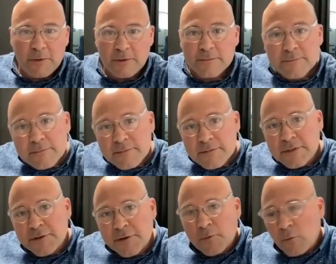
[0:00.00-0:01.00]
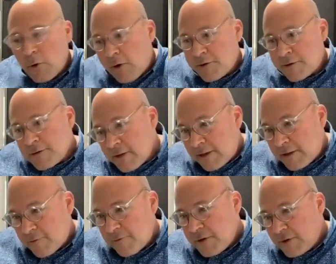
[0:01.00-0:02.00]
able to turn, well,
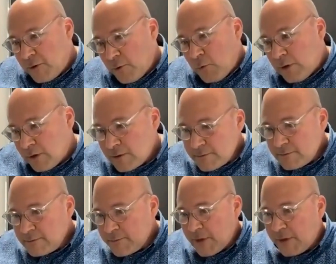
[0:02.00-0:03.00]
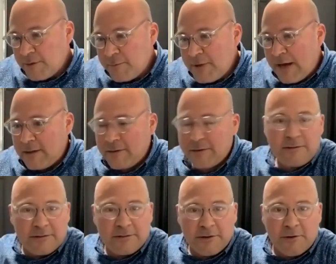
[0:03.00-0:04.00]
their vehicle will be on the path
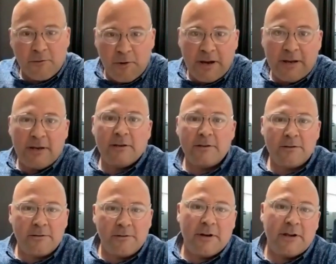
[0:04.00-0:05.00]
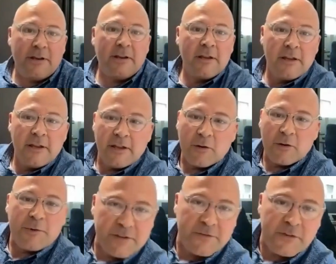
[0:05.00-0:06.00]
to turn right. It'll
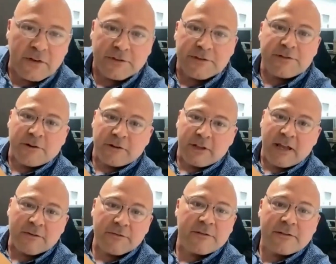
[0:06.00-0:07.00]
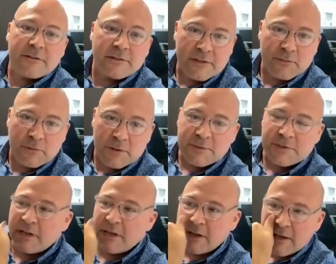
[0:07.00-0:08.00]
be difficult to turn left, is what I'm
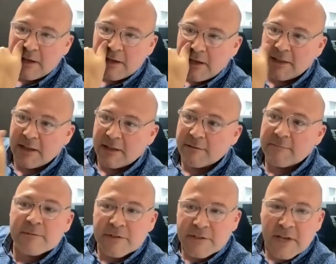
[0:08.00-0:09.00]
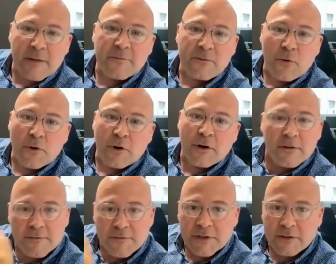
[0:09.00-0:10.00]
saying. And then same
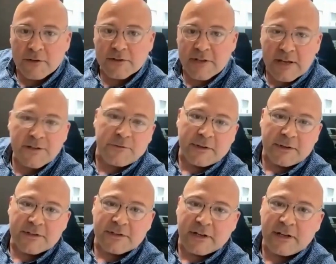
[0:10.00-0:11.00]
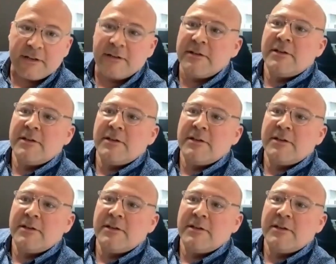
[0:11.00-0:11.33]
for vehicles entering the site.